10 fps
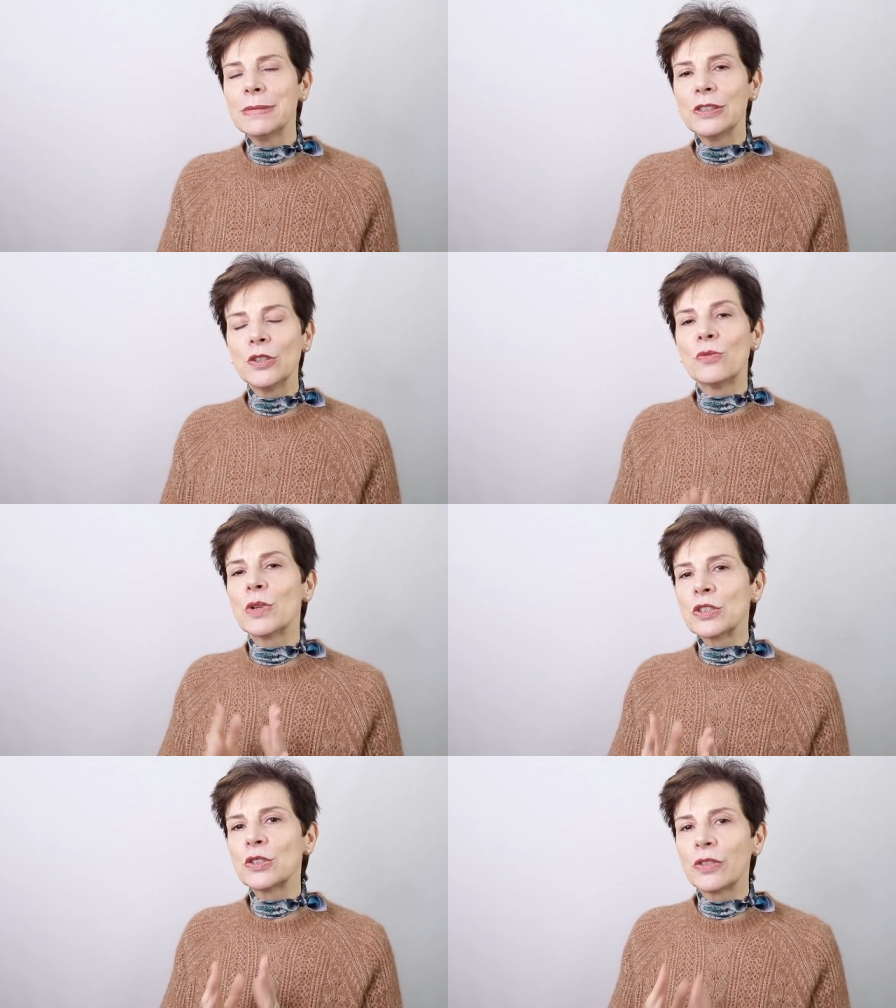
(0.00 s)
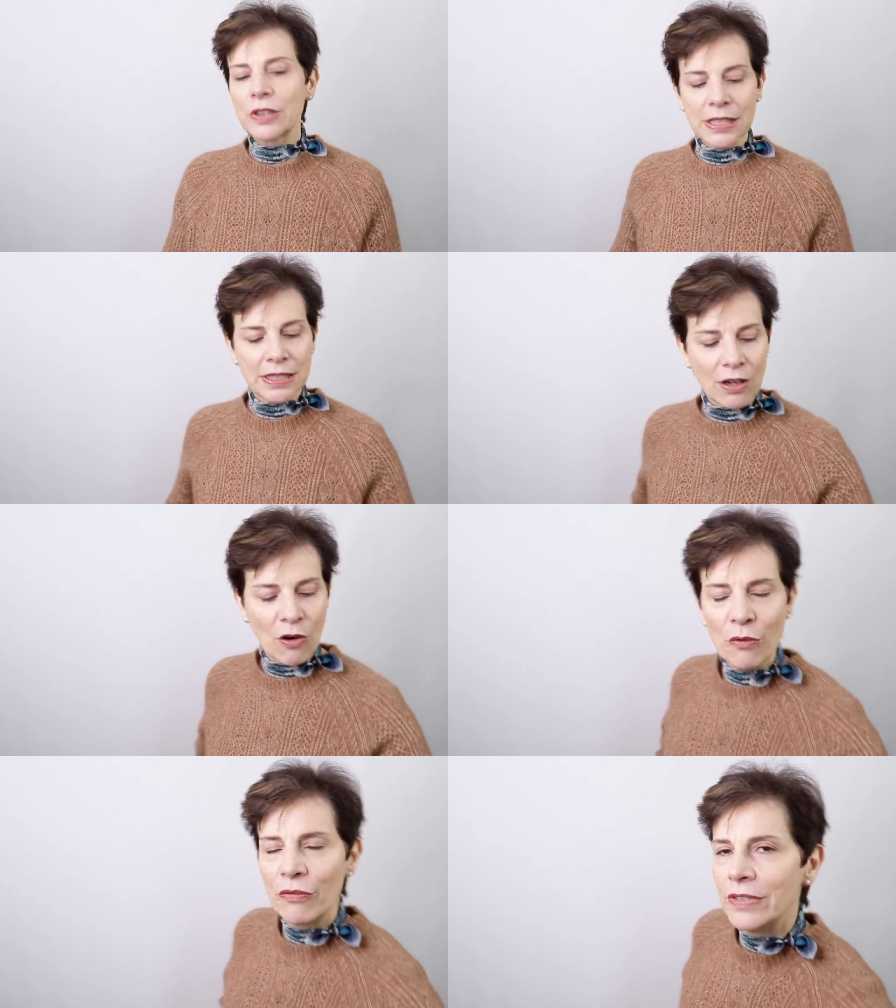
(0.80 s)
me know what you think
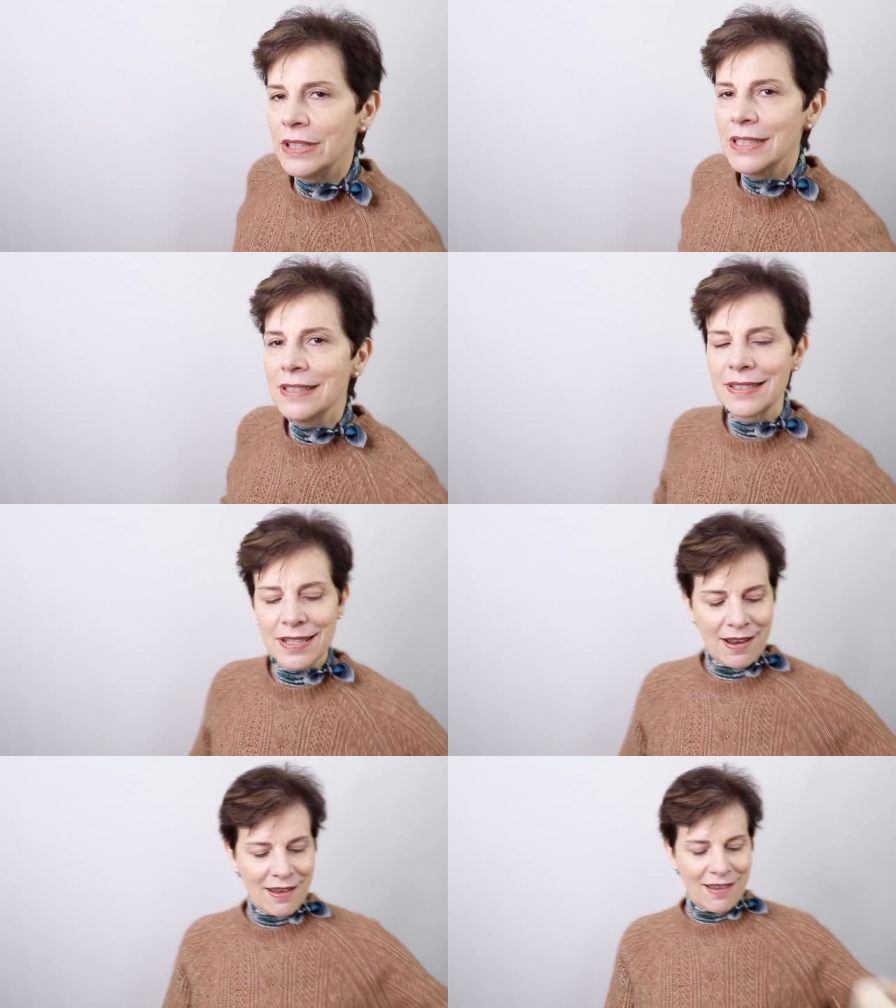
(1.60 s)
of these